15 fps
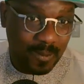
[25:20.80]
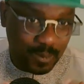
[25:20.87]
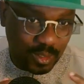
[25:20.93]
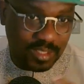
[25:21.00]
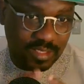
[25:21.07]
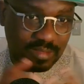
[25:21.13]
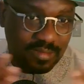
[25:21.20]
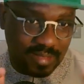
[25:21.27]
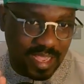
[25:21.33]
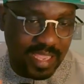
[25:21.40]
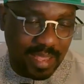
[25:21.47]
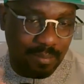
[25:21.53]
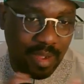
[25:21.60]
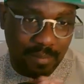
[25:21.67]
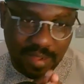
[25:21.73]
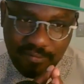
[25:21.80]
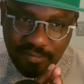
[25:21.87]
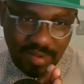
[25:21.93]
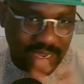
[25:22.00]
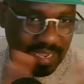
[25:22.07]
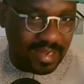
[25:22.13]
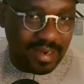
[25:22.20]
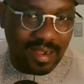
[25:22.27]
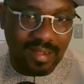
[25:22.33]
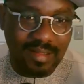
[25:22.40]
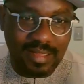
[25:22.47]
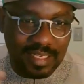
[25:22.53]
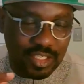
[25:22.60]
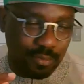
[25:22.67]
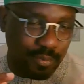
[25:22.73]
Just take a moment, forget all
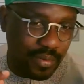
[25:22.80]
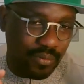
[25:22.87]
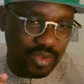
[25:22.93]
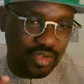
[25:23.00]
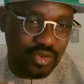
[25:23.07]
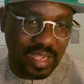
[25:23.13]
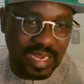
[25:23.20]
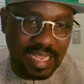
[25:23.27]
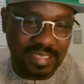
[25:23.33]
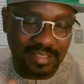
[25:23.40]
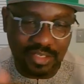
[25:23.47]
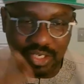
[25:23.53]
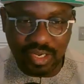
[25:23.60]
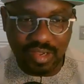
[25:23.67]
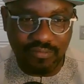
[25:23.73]
this spiritualization